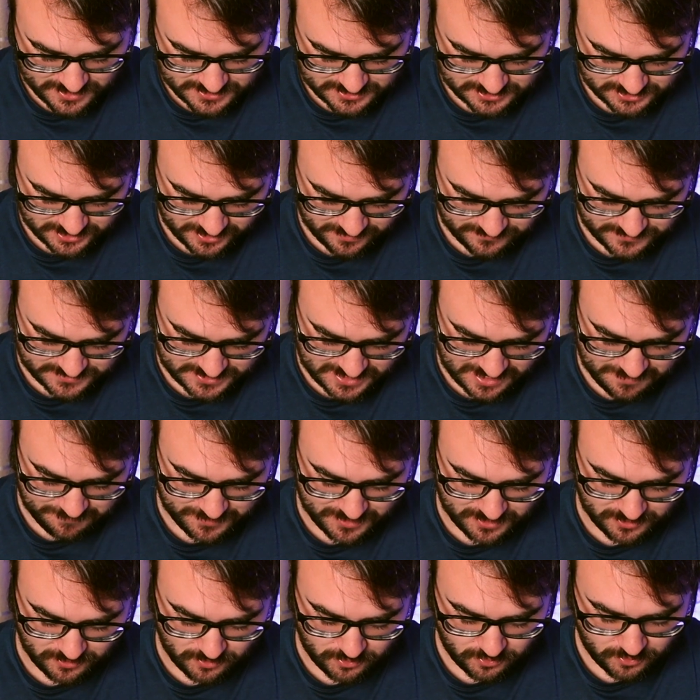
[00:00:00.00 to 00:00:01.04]
So you have to type
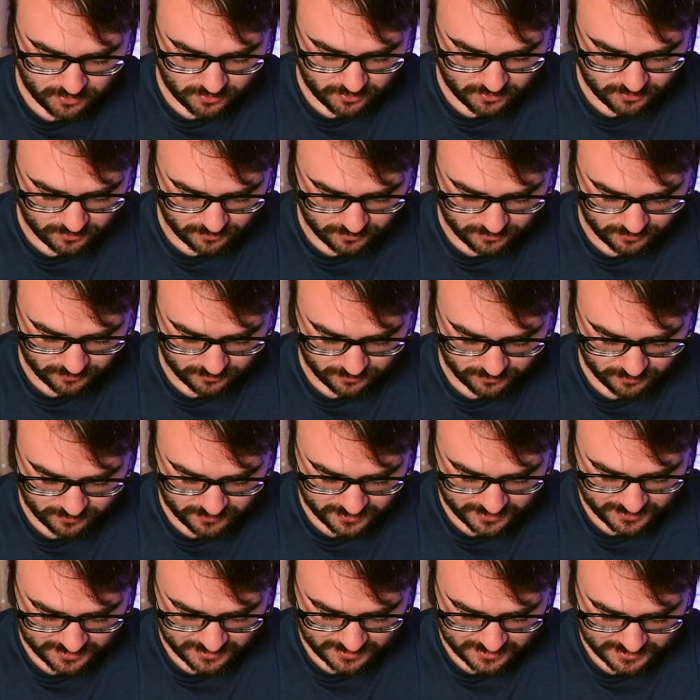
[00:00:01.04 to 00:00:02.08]
in
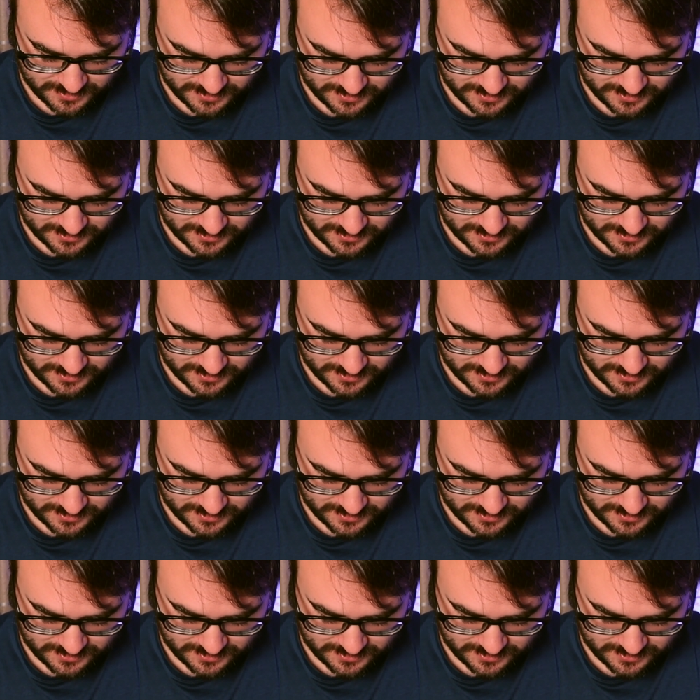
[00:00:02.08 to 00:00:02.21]
hu,